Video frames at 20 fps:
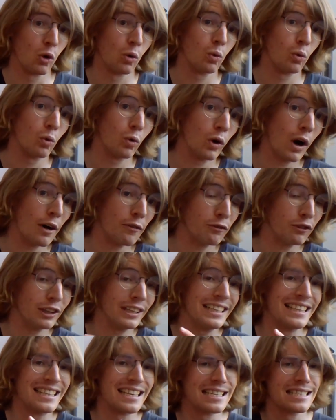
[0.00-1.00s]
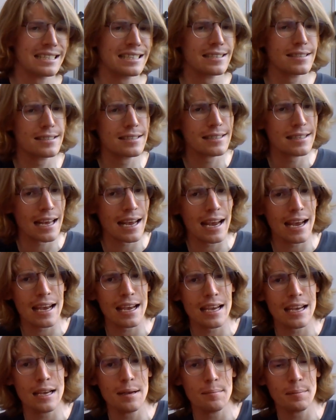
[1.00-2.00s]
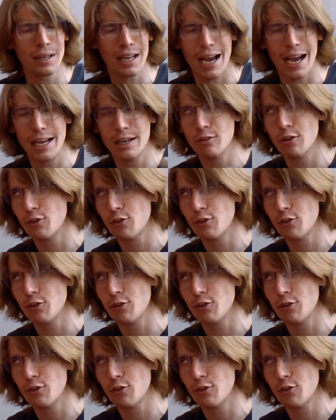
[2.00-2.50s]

roughly the same kind of